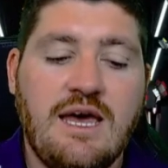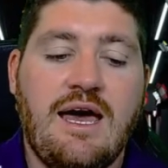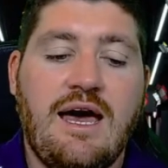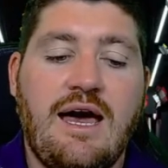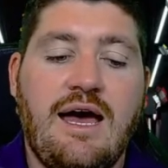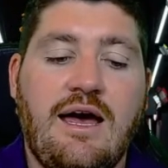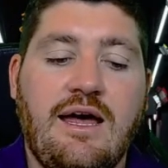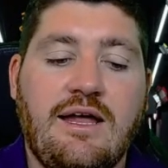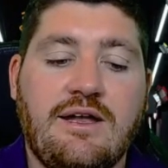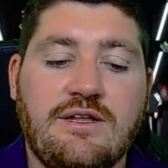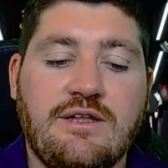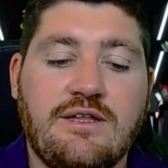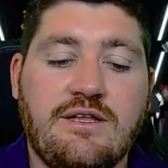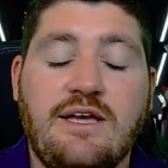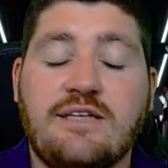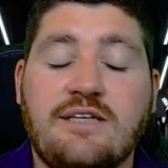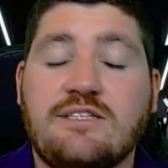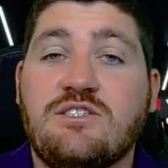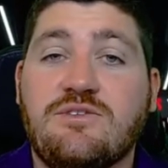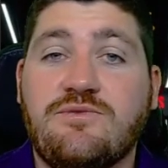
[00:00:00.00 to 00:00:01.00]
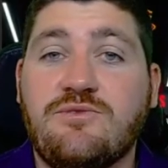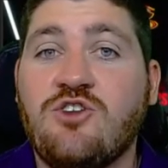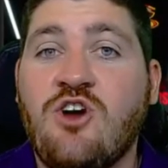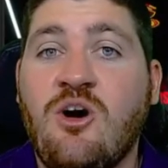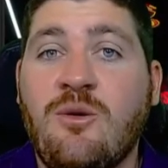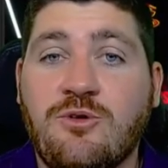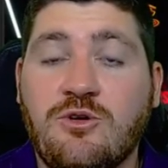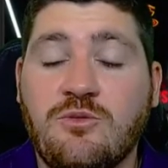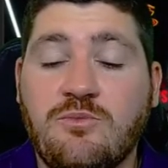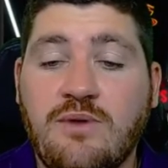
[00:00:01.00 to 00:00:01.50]
And yes, he's a
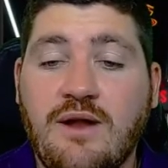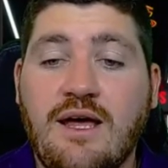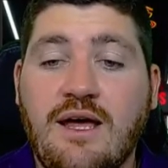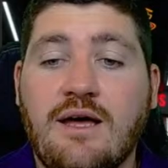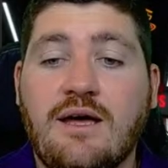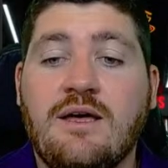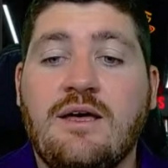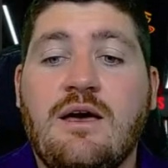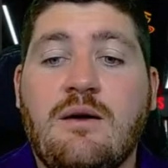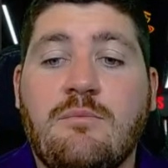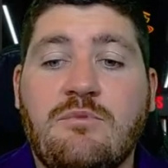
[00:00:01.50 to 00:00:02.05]
phenomenal player.